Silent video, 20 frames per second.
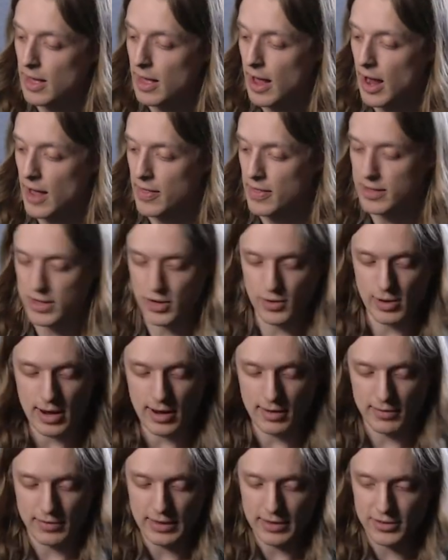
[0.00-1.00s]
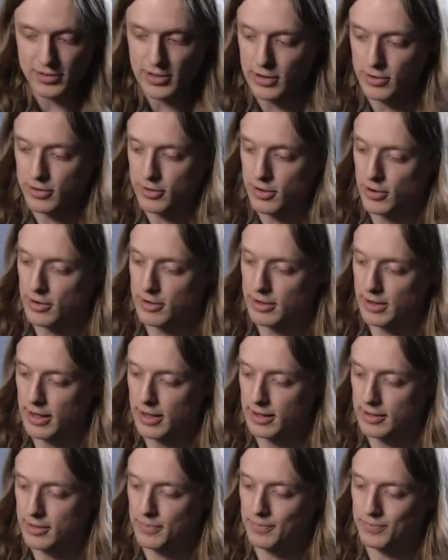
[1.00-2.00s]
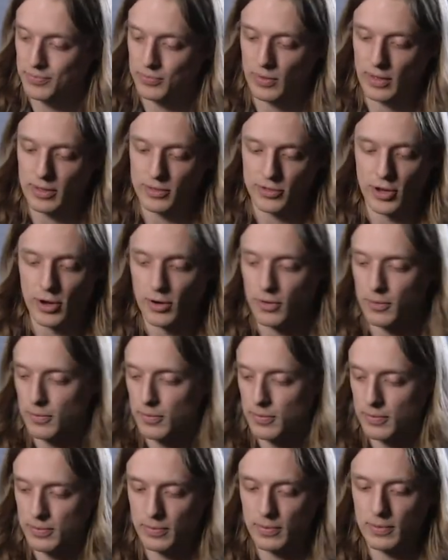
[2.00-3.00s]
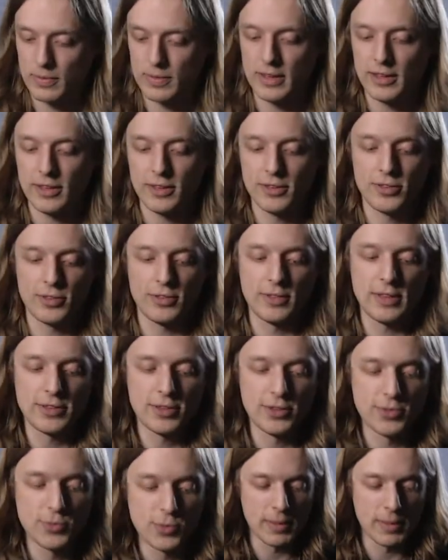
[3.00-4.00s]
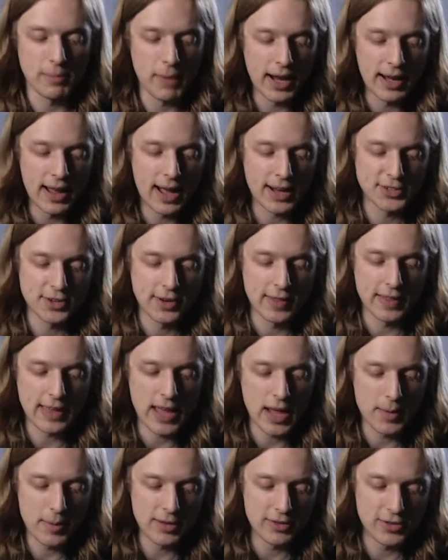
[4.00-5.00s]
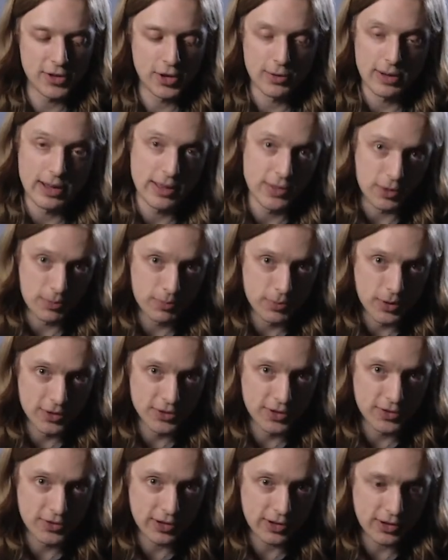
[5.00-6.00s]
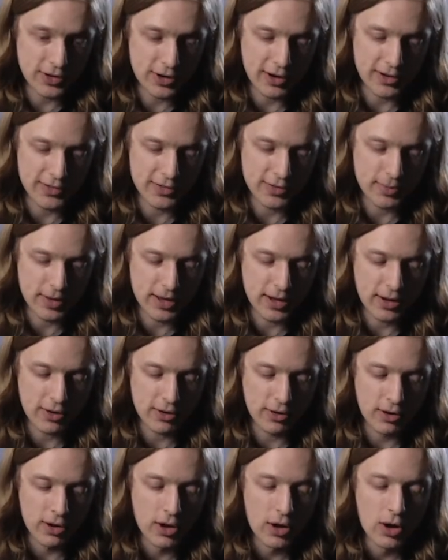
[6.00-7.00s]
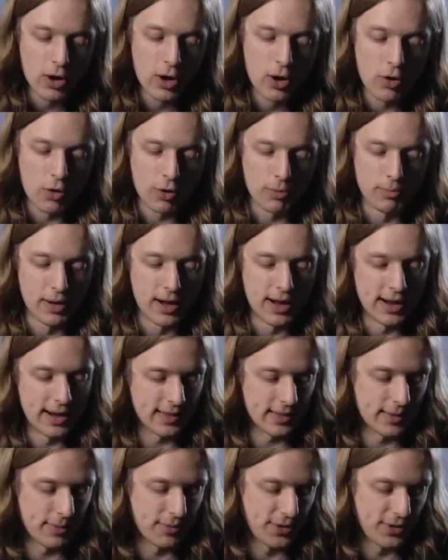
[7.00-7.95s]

And then you have the center card deck. So this is main action of the game is. You're either purchasing cards from here or buying them.